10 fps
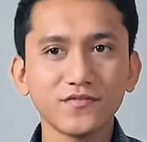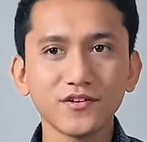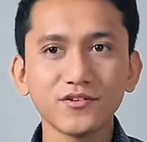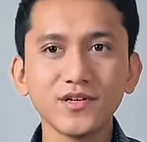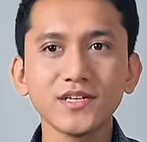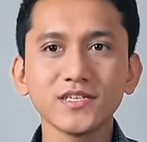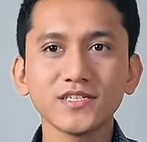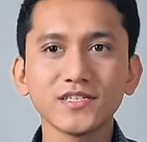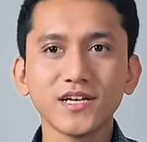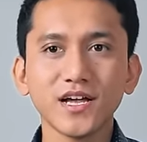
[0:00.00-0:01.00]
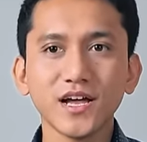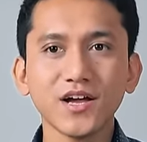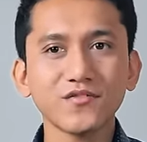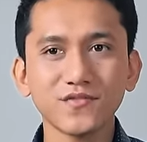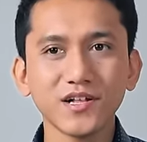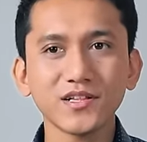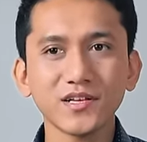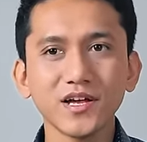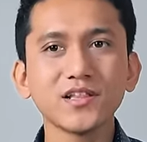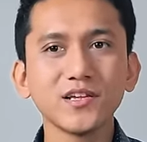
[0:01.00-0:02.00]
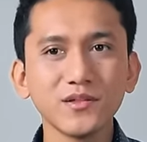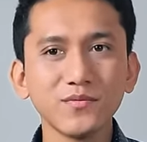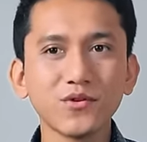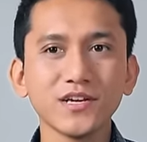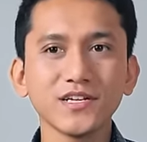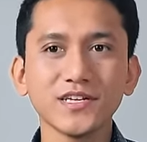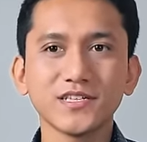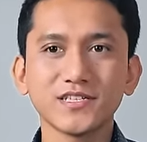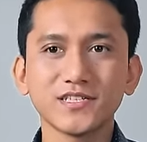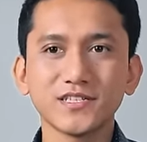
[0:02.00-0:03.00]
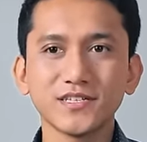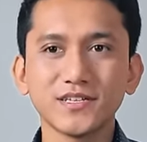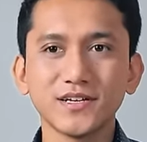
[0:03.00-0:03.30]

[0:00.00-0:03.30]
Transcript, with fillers: After doing this, I felt a little more at ease.